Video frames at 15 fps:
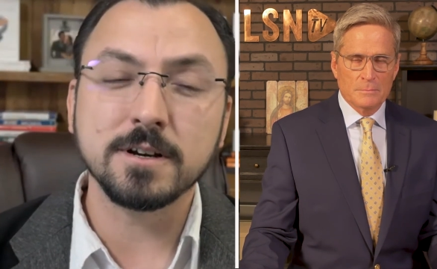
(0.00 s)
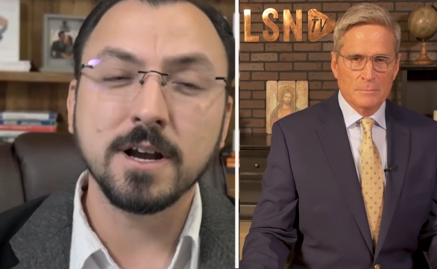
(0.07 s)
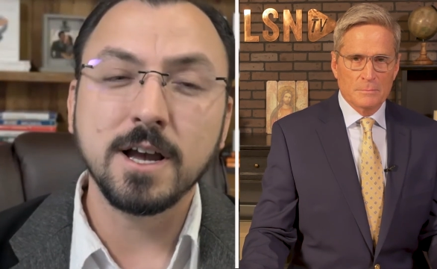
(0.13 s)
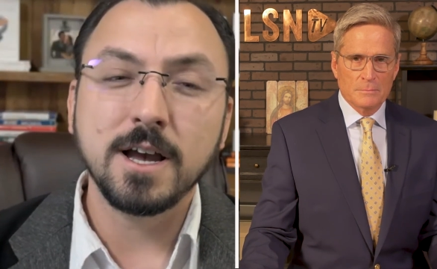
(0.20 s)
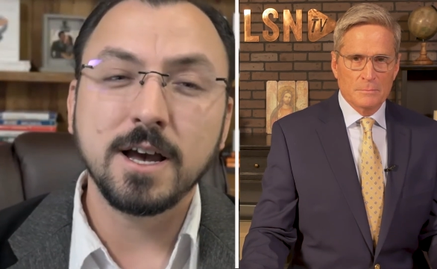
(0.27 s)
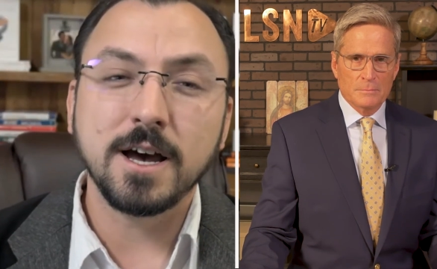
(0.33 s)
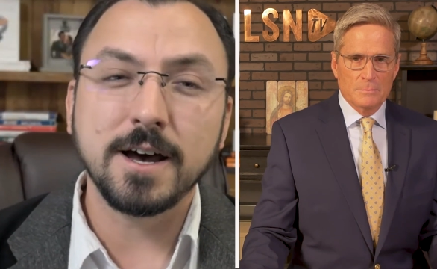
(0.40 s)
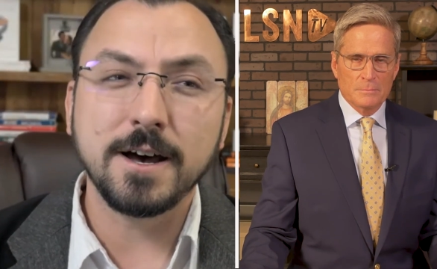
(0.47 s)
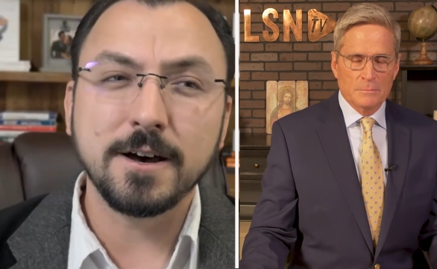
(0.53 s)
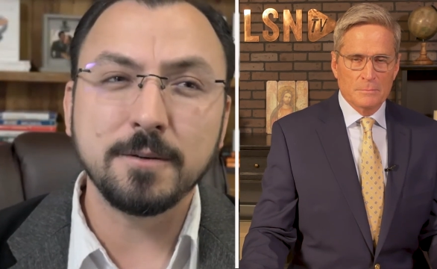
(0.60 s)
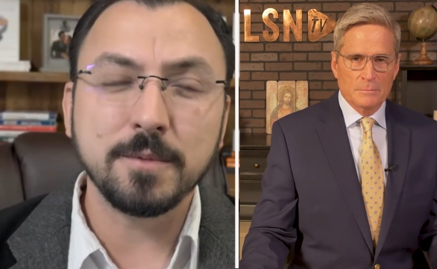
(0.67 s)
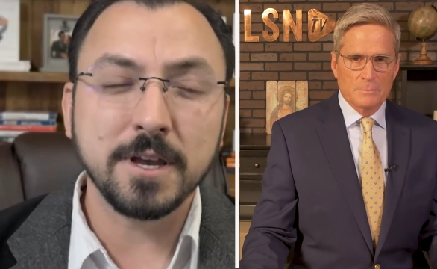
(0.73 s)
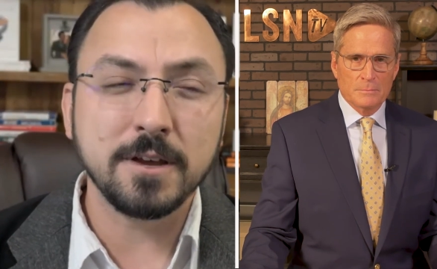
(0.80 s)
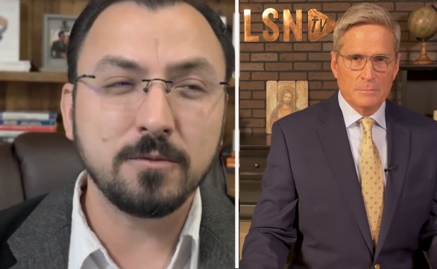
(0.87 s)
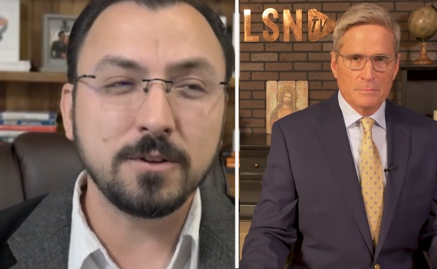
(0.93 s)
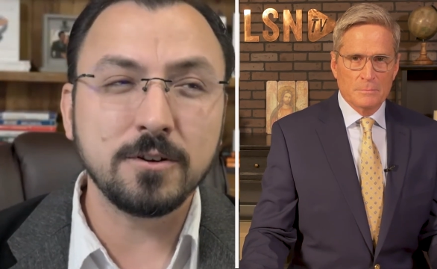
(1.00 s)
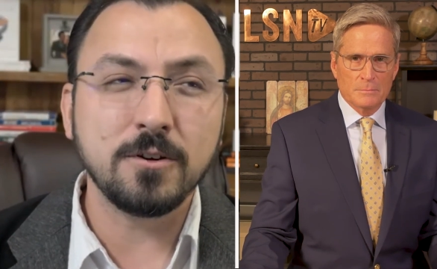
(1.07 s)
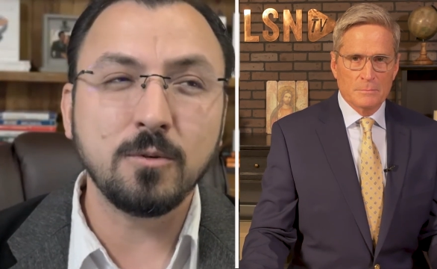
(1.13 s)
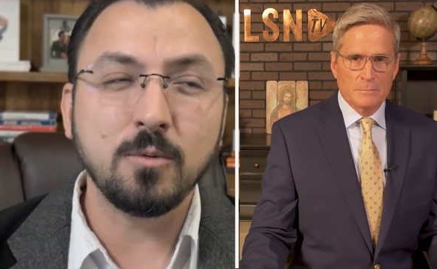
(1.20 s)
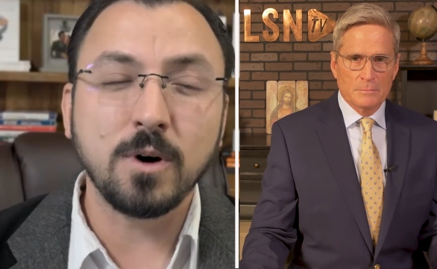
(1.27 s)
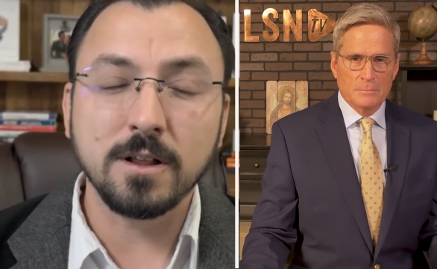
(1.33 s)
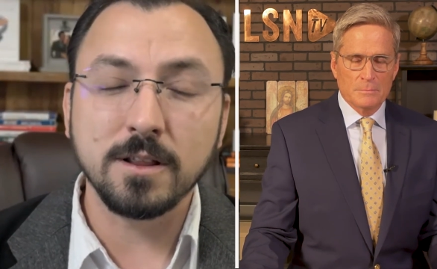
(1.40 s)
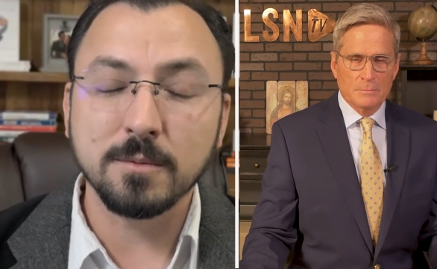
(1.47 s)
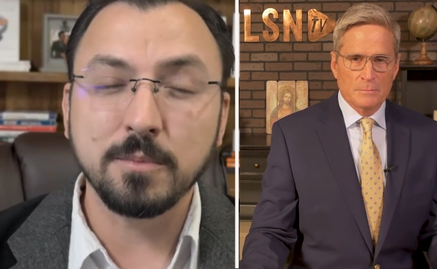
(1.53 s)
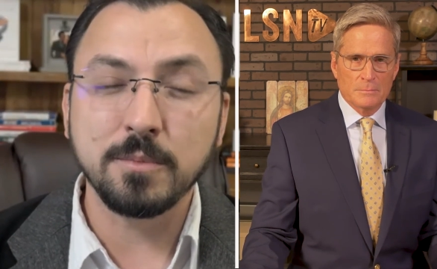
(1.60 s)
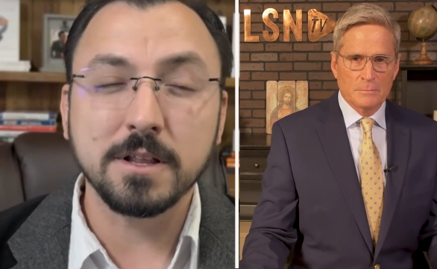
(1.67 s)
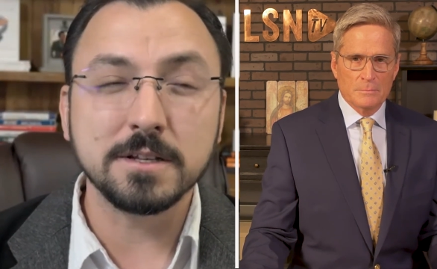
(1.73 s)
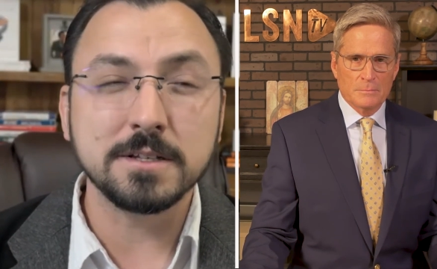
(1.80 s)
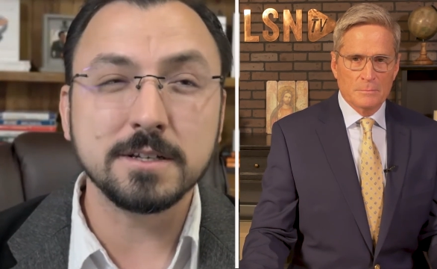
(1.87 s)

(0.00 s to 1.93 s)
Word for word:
Speaker 1: Um, and, you know, while our politics